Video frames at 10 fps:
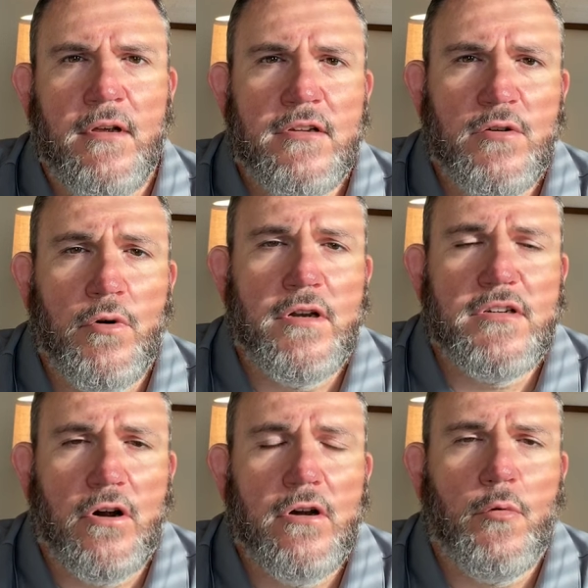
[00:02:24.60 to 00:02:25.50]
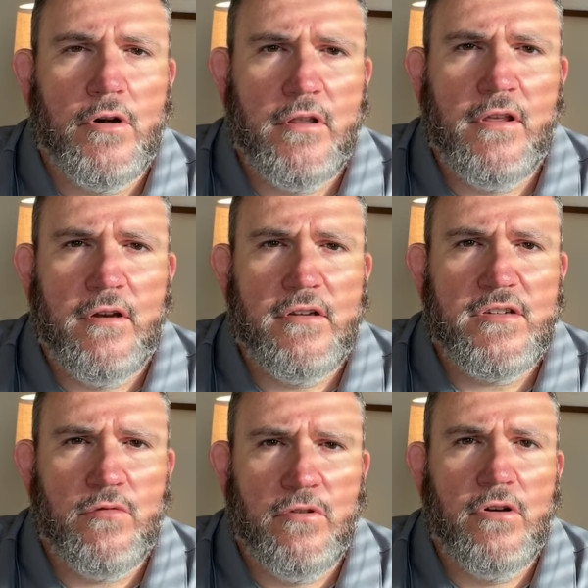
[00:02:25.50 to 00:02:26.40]
So what does our
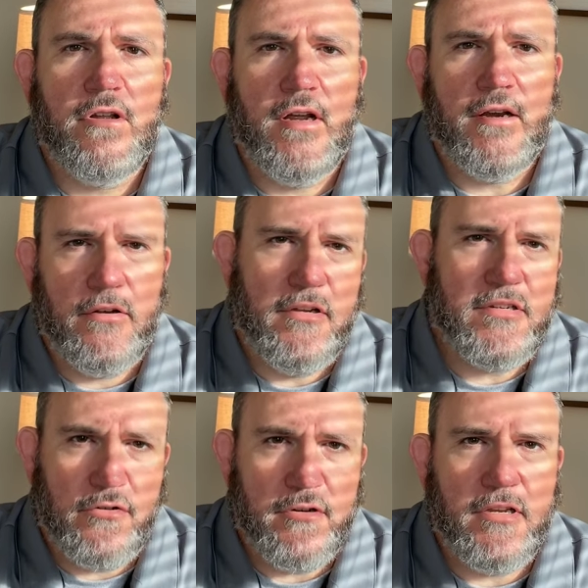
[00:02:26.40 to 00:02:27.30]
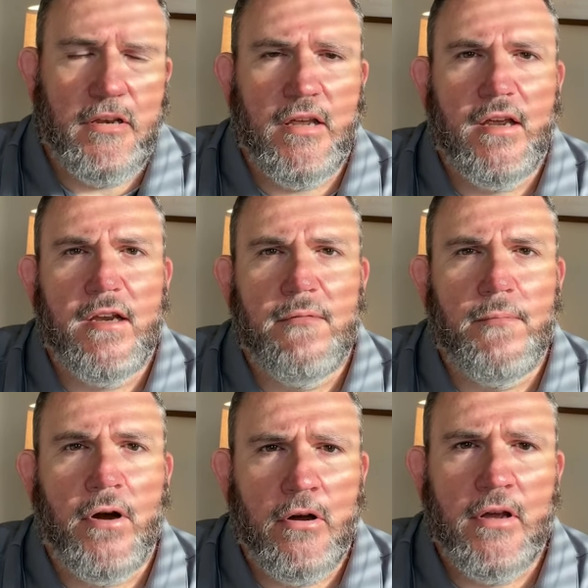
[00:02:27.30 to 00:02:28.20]
worthiness look like on this earth today?
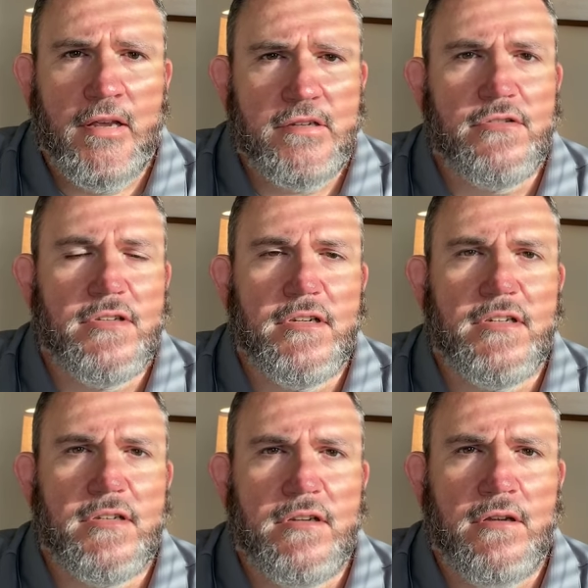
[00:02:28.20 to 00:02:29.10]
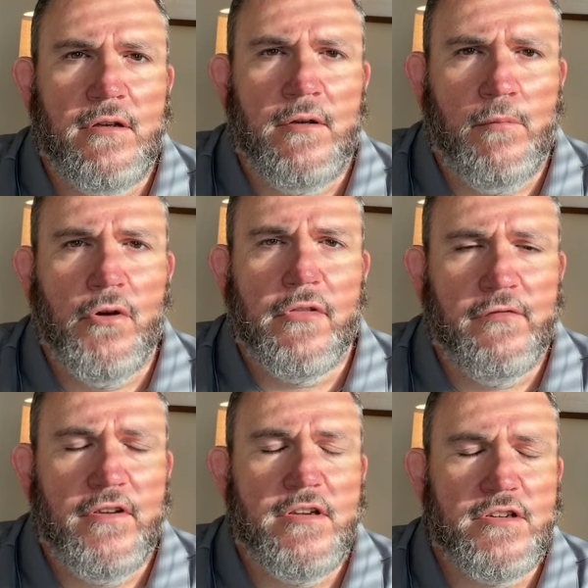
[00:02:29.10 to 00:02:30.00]
Paul answers this in both
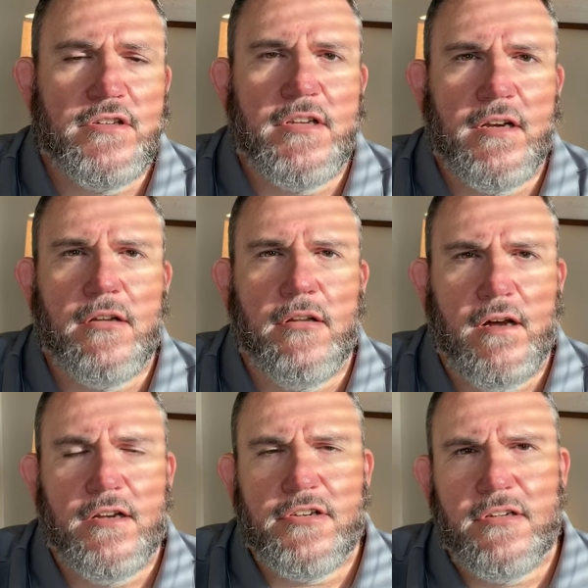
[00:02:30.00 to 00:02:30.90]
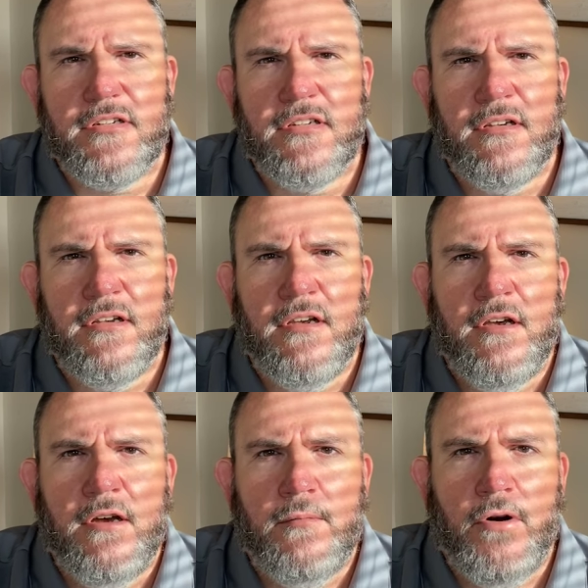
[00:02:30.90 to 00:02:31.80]
Ephesians and Colossians.
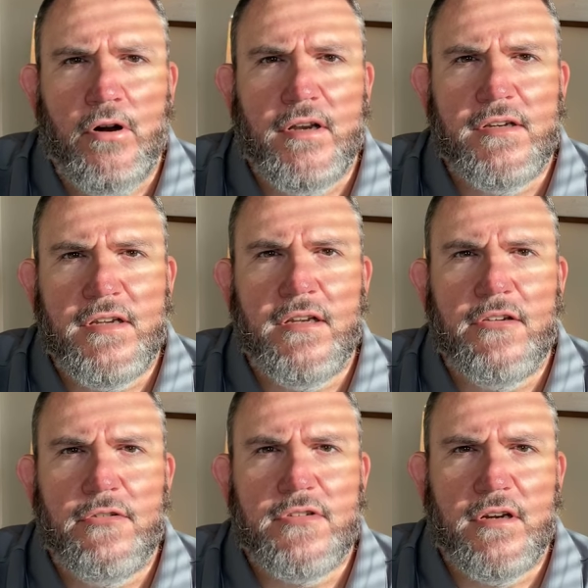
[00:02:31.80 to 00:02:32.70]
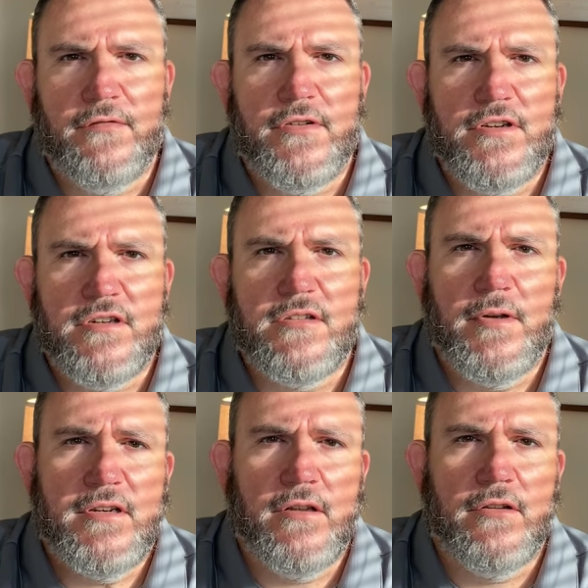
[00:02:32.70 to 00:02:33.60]
Paul continues in Ephesians
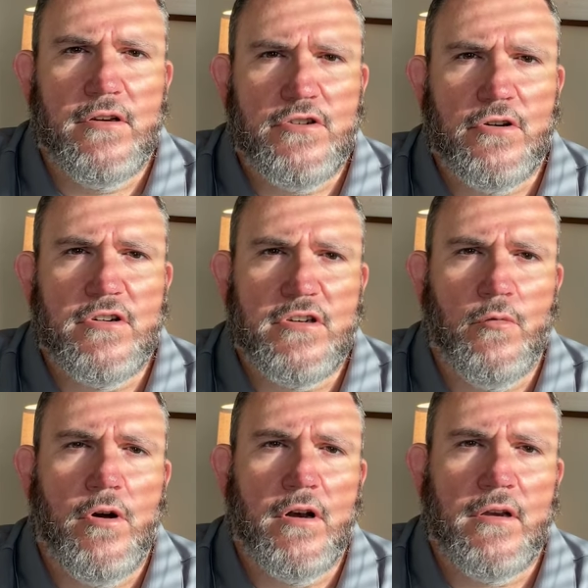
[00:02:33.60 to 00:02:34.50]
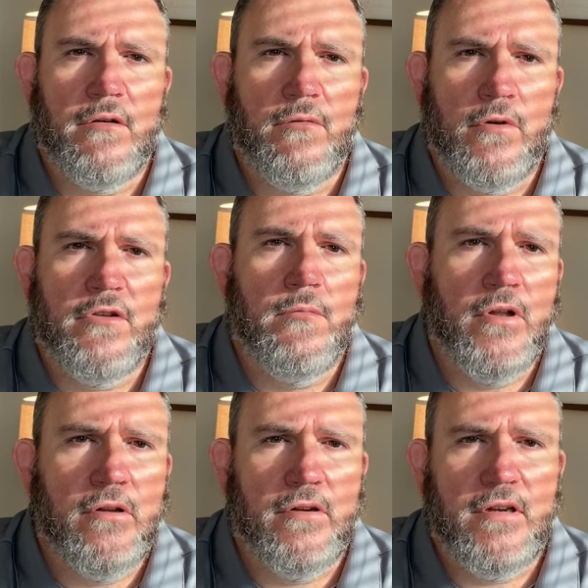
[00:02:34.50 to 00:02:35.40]
by telling the church to walk with
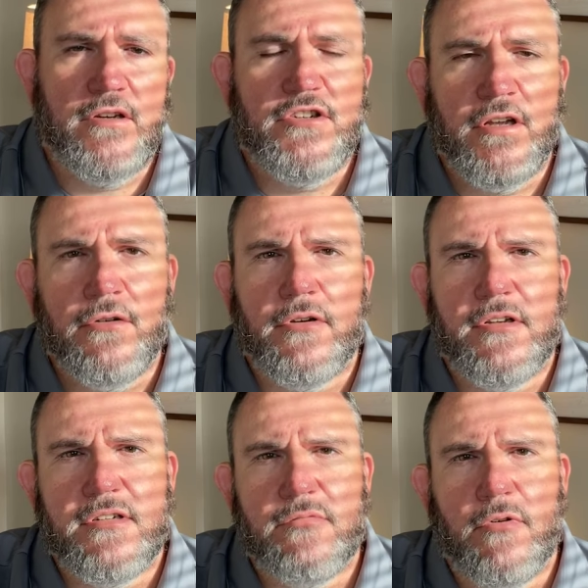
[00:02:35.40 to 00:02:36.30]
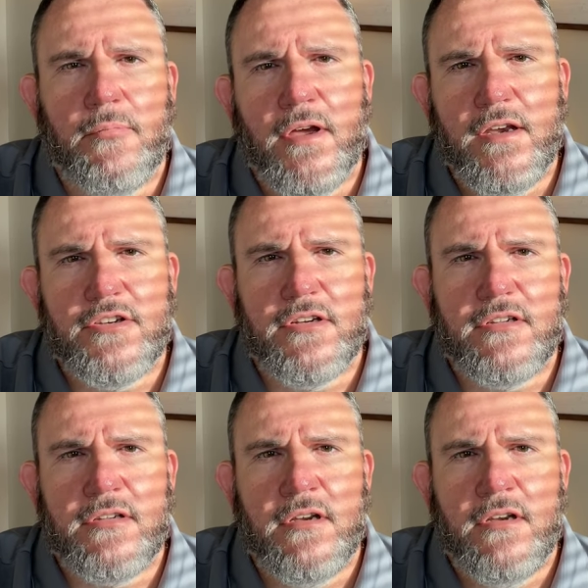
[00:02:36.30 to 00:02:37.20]
humility and gentleness, with patience,